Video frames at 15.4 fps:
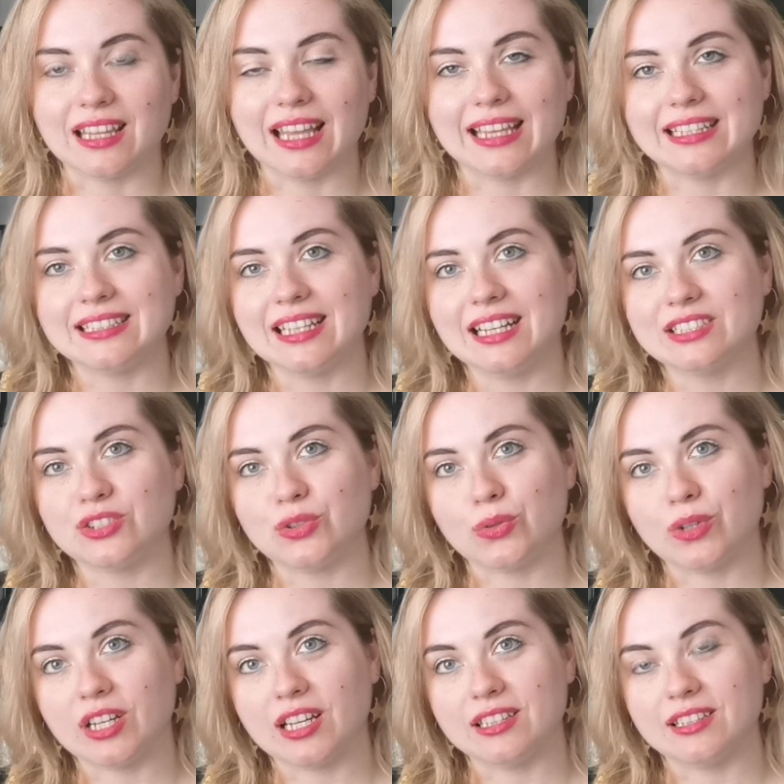like that
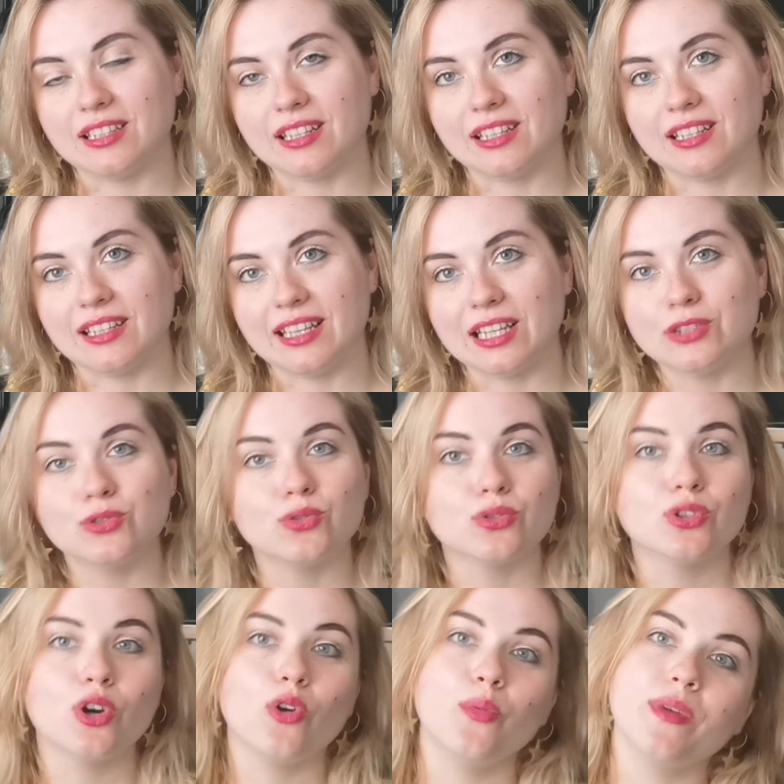you can get
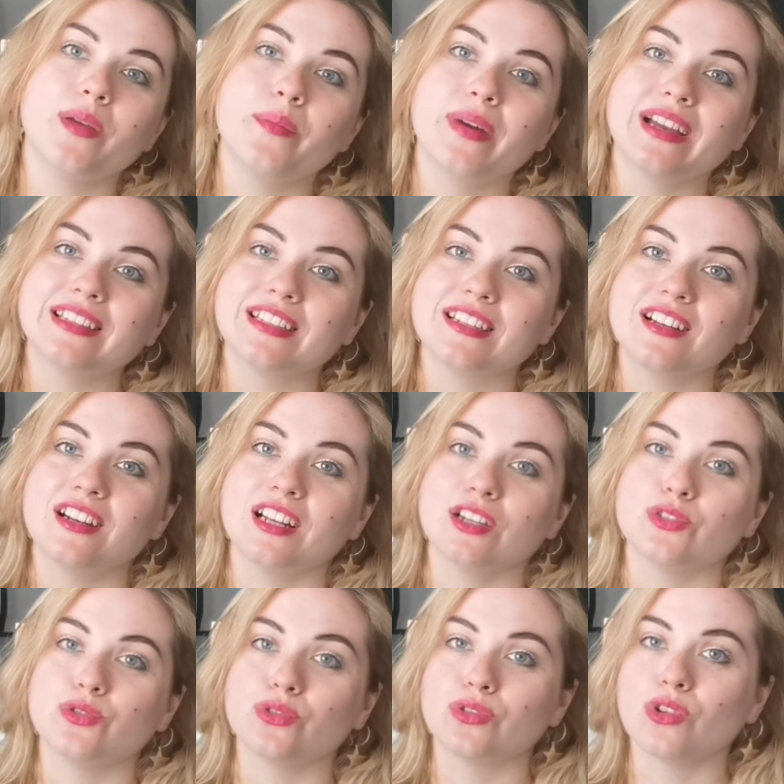to know me better,
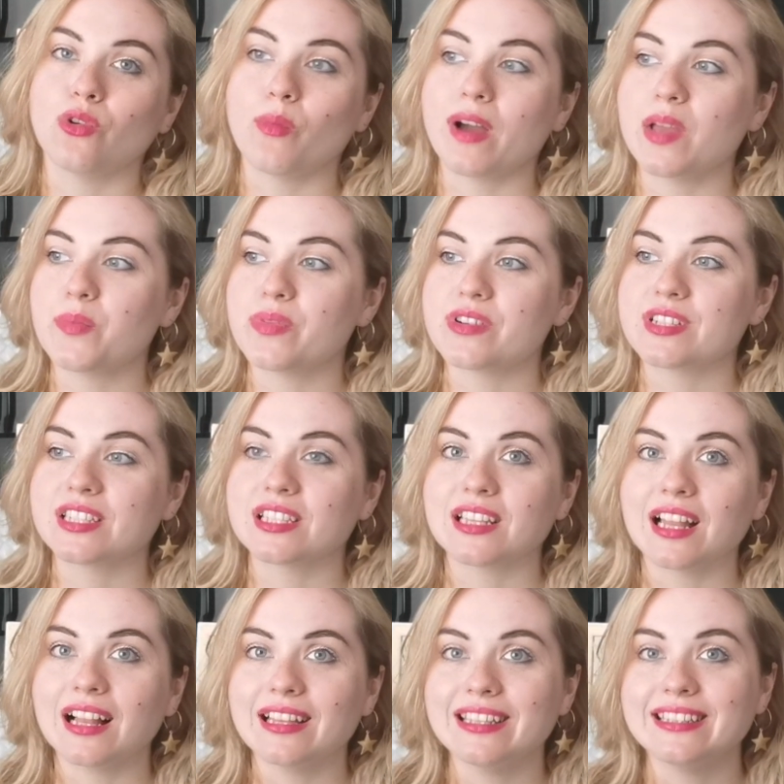get to know my
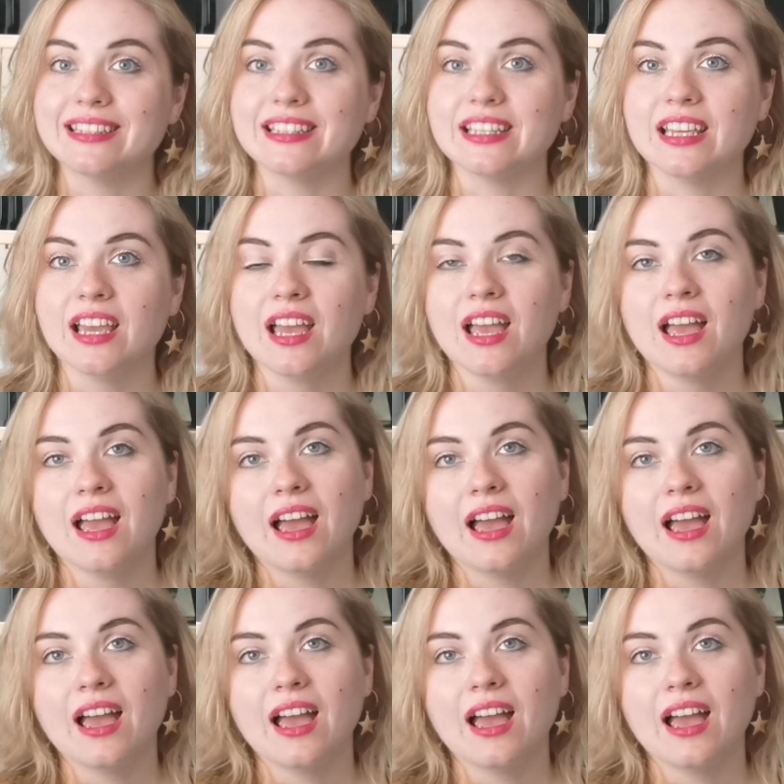personality.